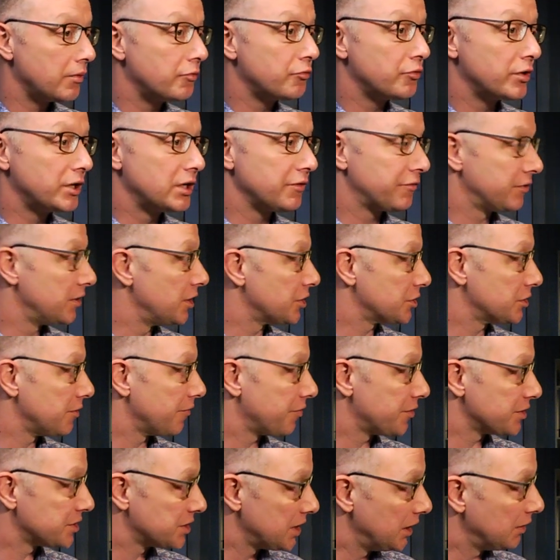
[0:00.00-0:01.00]
redefinition
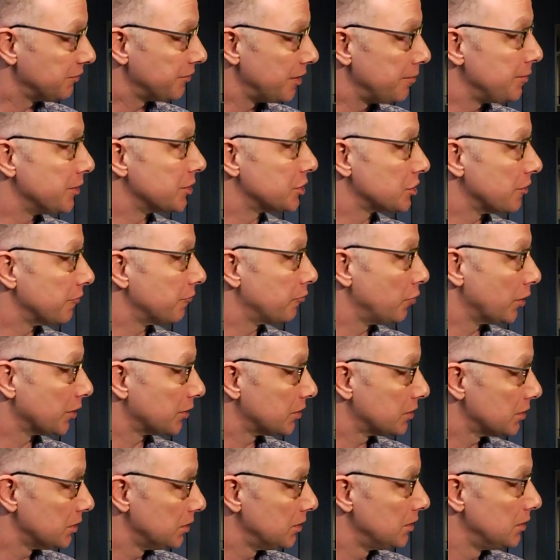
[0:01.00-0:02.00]
of the self-image of
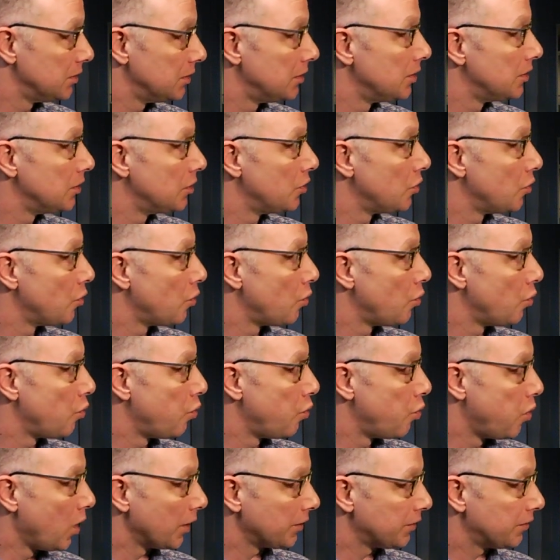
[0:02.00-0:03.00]
what
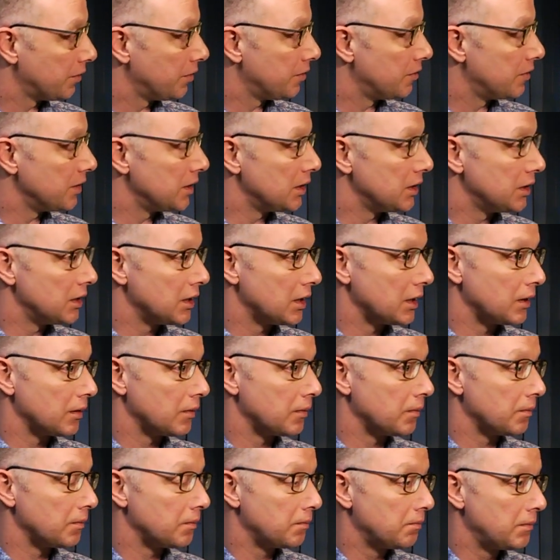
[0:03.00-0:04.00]

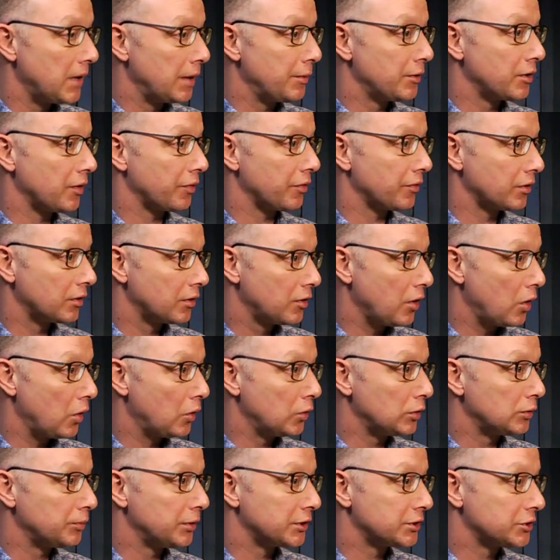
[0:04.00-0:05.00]
the maybe not the
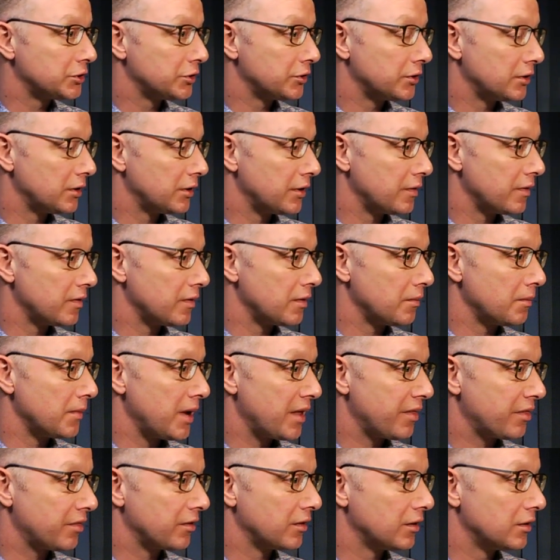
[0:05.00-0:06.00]
goal, but certainly the
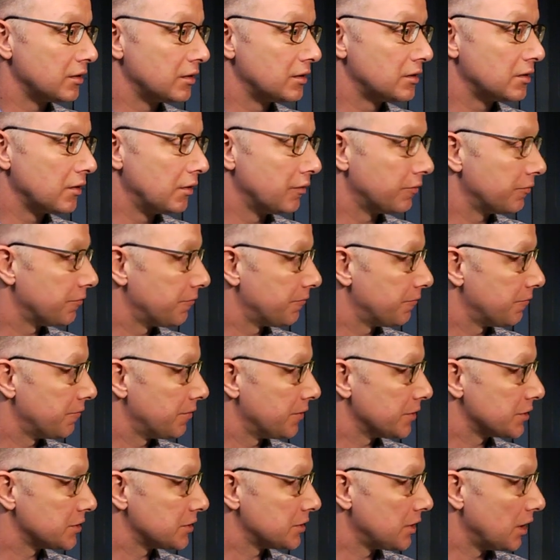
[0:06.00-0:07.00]
method of
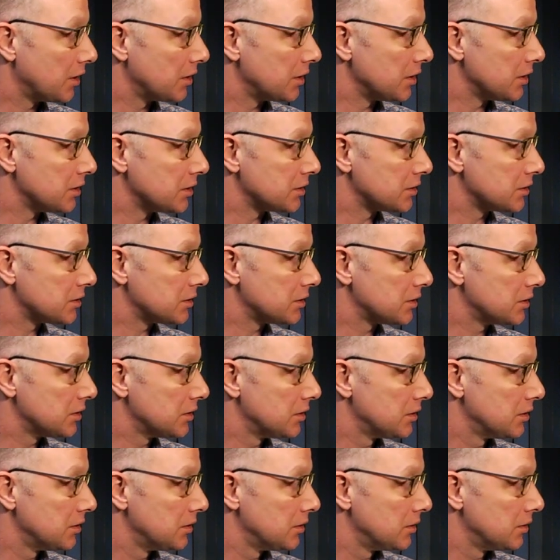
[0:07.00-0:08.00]
the study is.
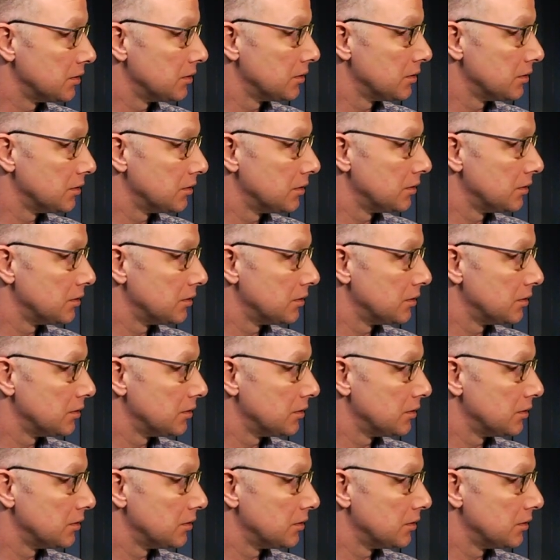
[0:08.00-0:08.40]
Yes,